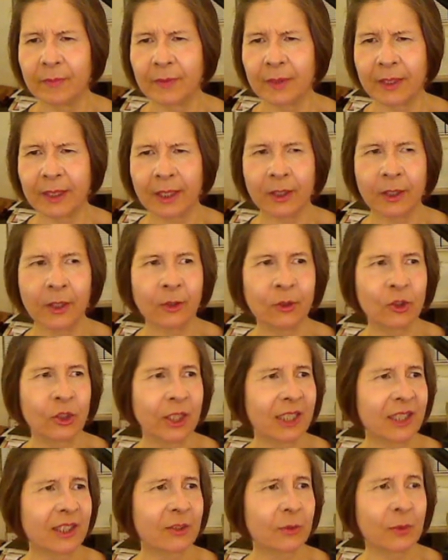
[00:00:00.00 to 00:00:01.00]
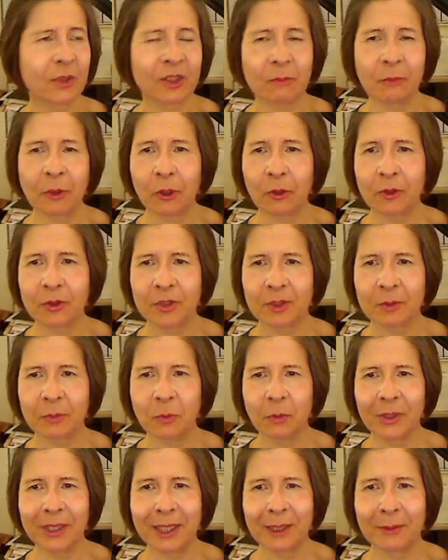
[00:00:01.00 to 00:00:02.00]
And I know Jesus was smoking some
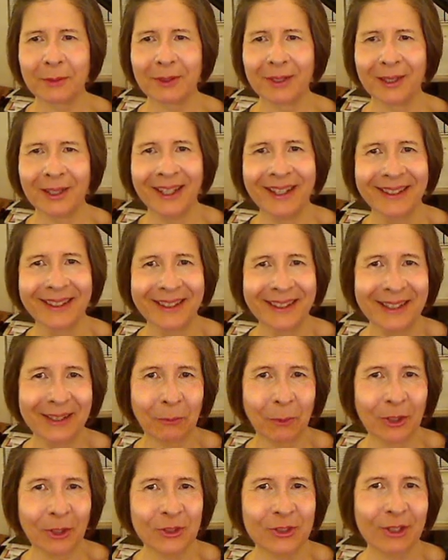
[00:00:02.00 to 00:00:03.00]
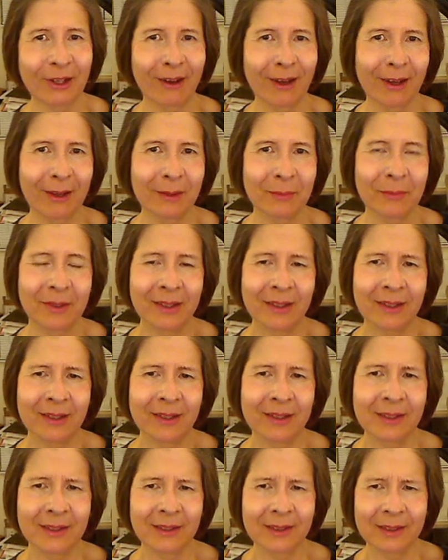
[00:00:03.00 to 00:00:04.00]
weed one time.
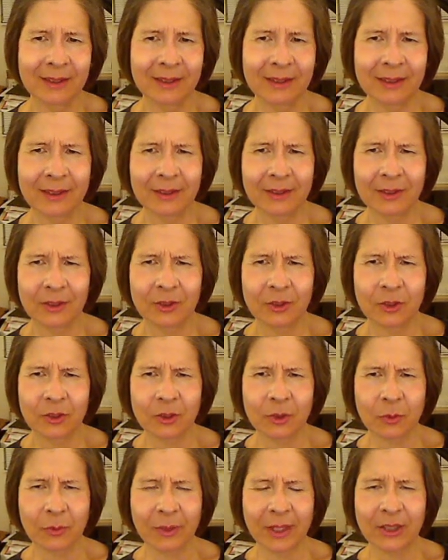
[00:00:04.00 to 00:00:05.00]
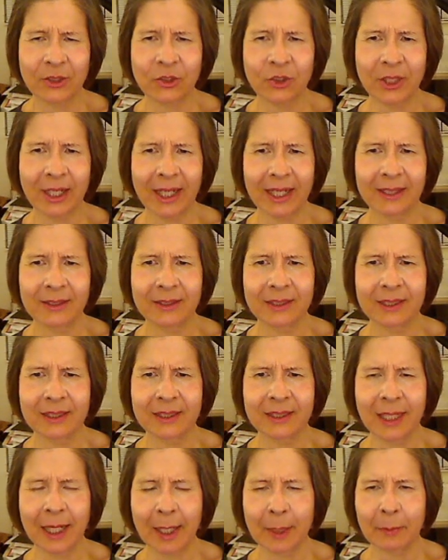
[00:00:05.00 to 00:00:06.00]
Terrance Jenkins
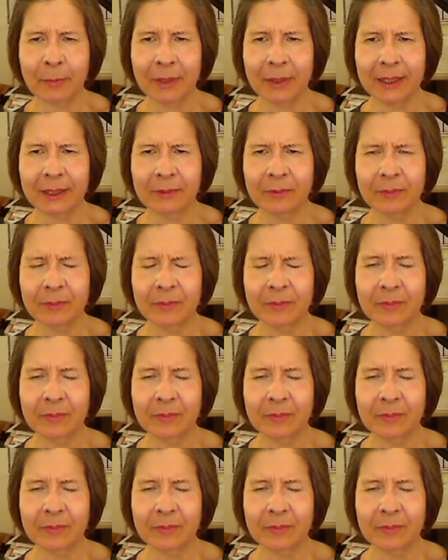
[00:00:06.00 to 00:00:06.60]
is typing.